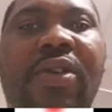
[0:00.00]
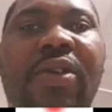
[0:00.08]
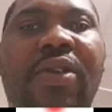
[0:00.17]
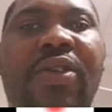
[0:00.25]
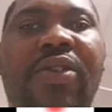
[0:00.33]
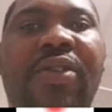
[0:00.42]

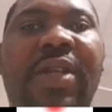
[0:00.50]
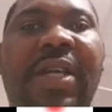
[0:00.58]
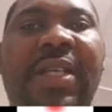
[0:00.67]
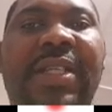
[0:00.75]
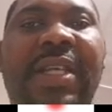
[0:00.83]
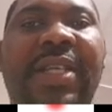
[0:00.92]
So the
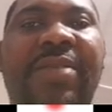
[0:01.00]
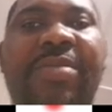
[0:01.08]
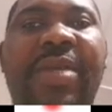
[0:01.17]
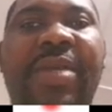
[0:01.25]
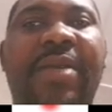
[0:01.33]
answer is B,